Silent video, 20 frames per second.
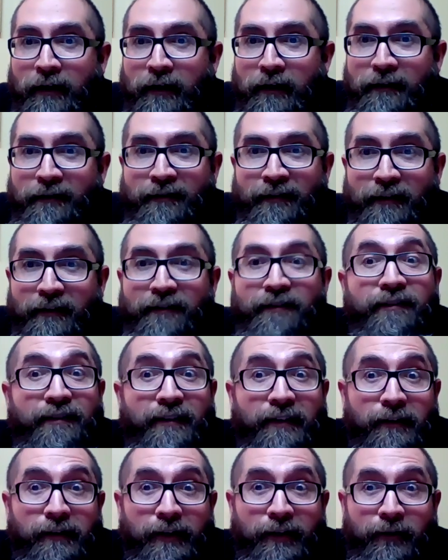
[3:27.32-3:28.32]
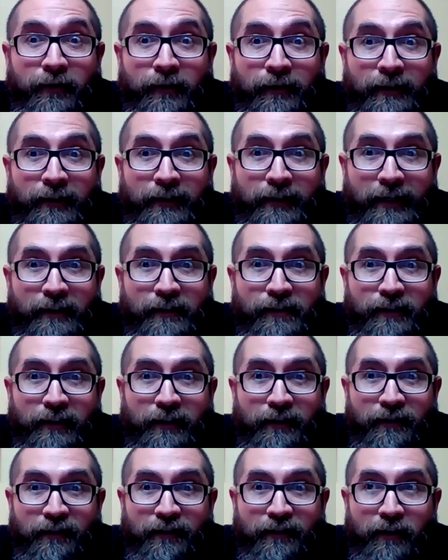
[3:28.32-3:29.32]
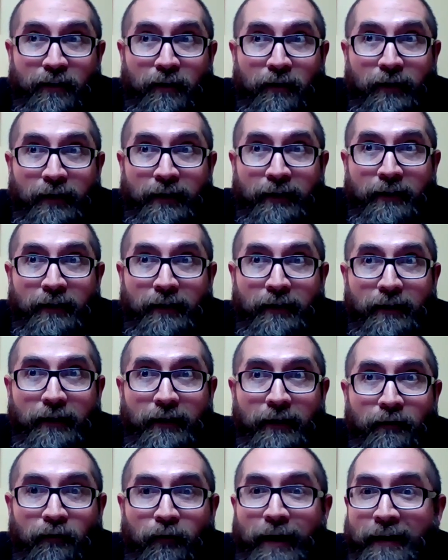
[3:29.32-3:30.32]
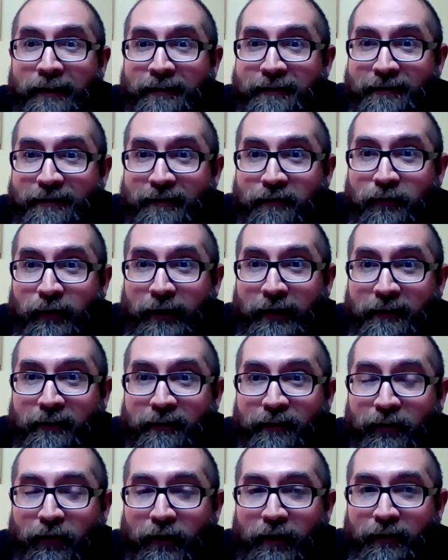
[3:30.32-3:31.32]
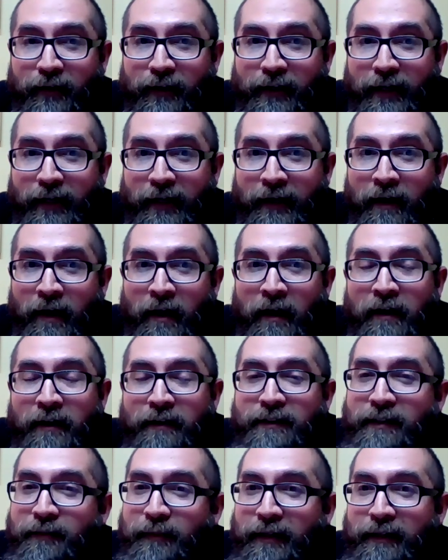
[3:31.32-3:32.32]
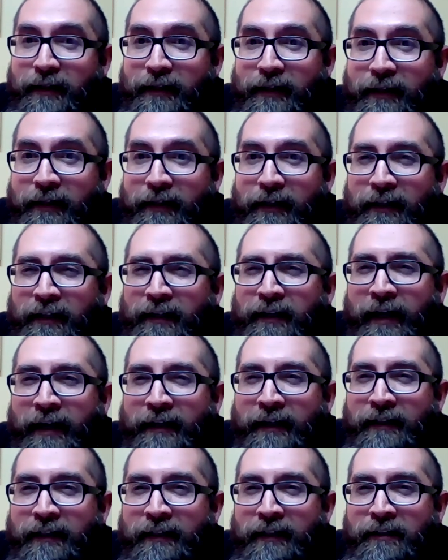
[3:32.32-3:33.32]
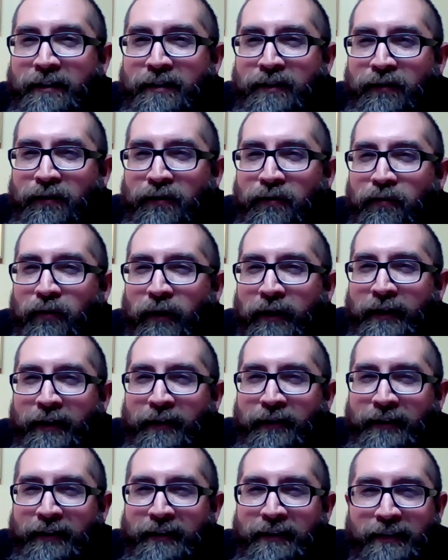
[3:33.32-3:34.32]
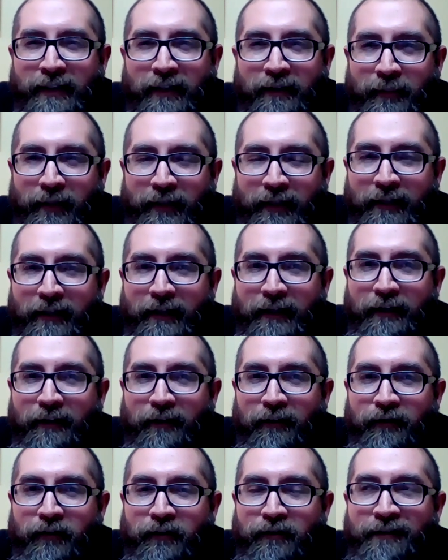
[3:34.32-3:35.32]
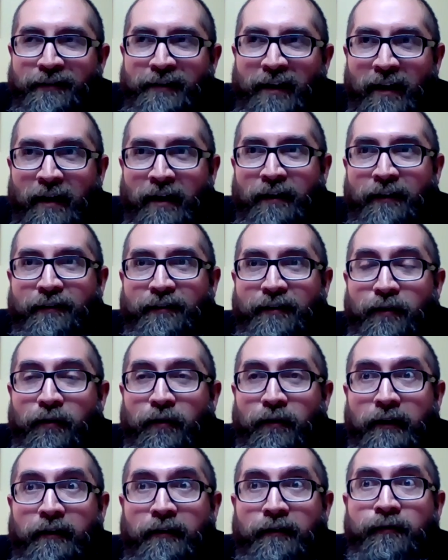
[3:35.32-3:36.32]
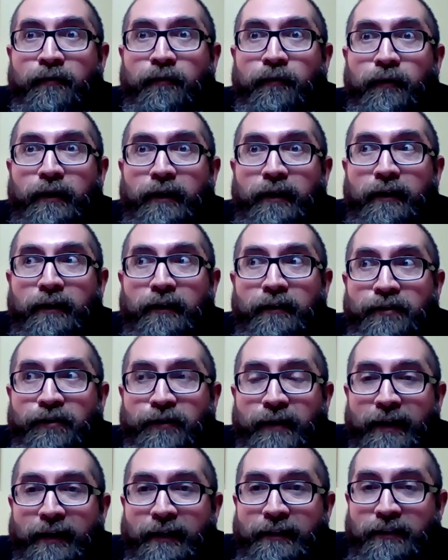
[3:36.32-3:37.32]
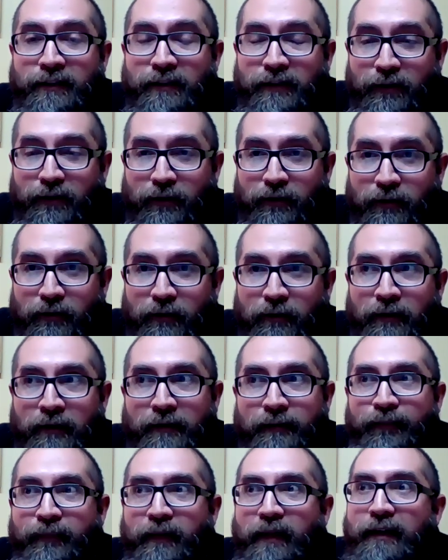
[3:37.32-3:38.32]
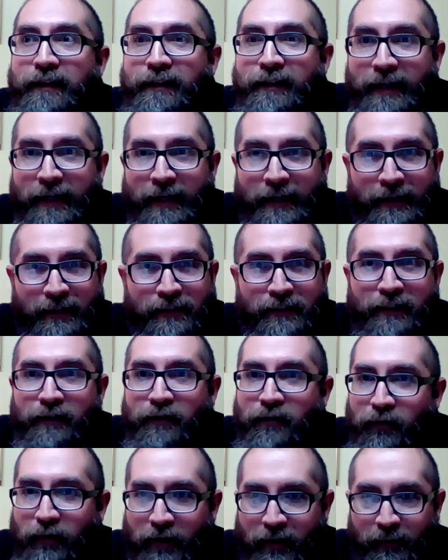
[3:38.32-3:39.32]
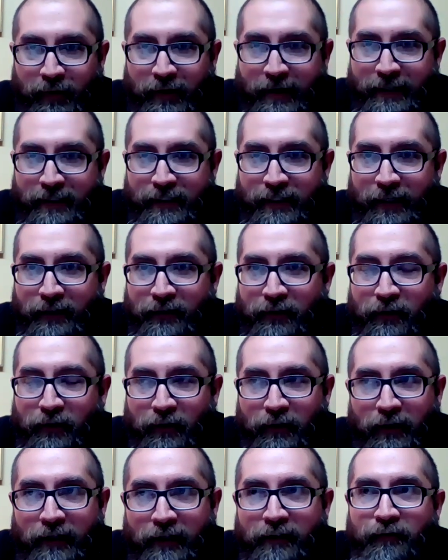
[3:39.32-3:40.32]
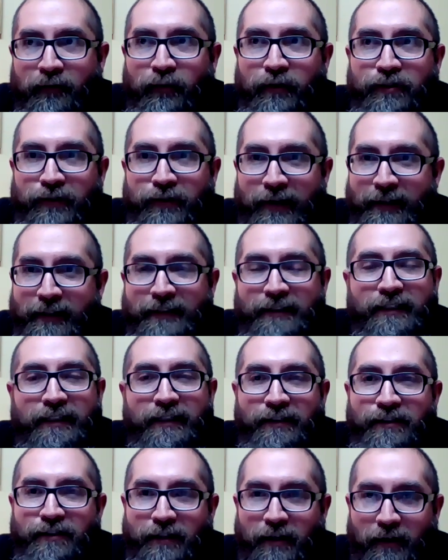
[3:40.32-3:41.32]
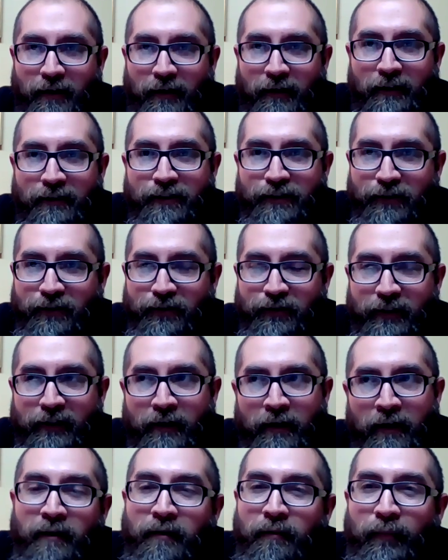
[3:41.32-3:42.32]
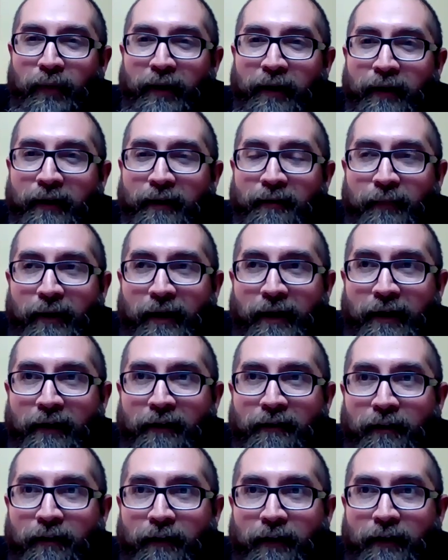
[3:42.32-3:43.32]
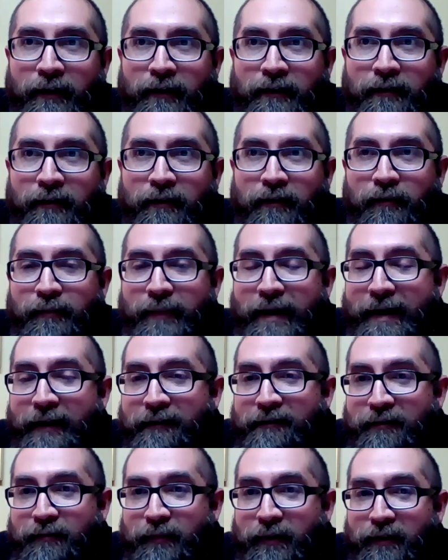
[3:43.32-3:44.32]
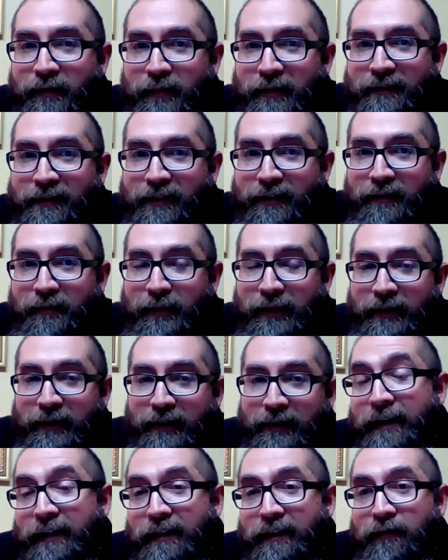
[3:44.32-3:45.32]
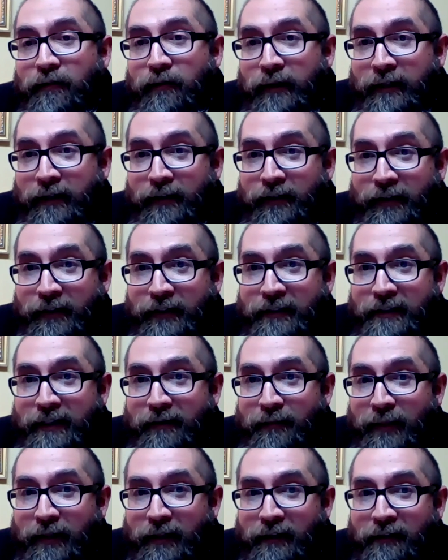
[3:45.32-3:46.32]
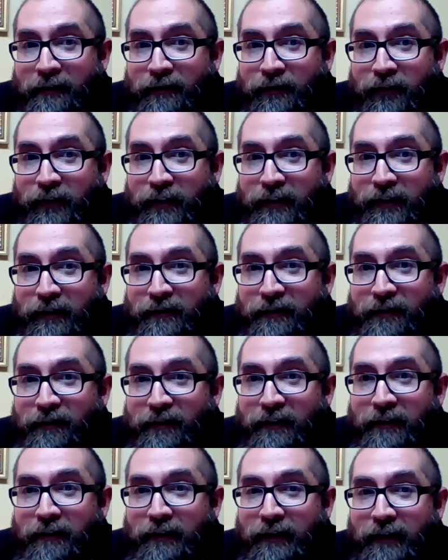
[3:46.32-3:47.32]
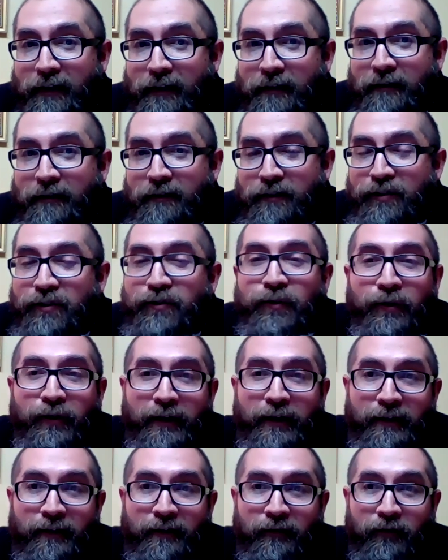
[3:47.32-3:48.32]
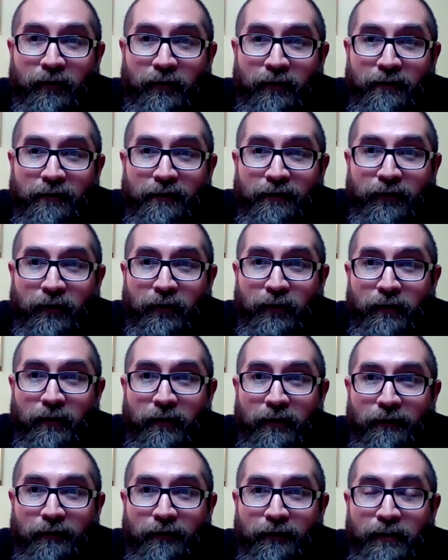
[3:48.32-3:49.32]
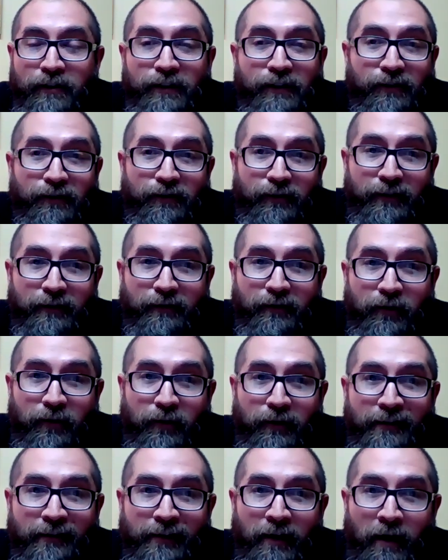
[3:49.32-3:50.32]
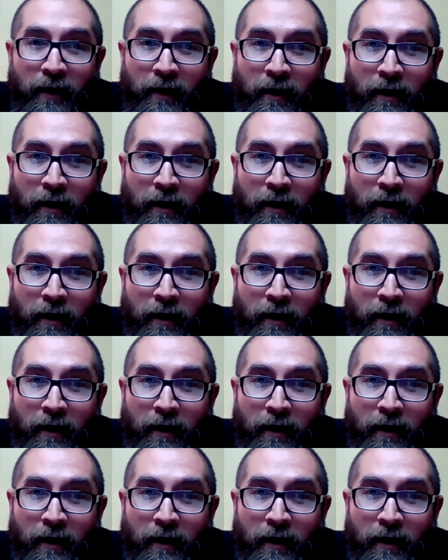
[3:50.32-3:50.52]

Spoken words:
is cyclical in nature, so it waxes and wanes throughout the day, typically in 90 to 110-minute intervals. So if we're trying to engage in a work project, or if we're trying to teach our children, bearing in mind that the maximum is going to be 90 to 110 minutes for adults and shorter intervals for children, of course.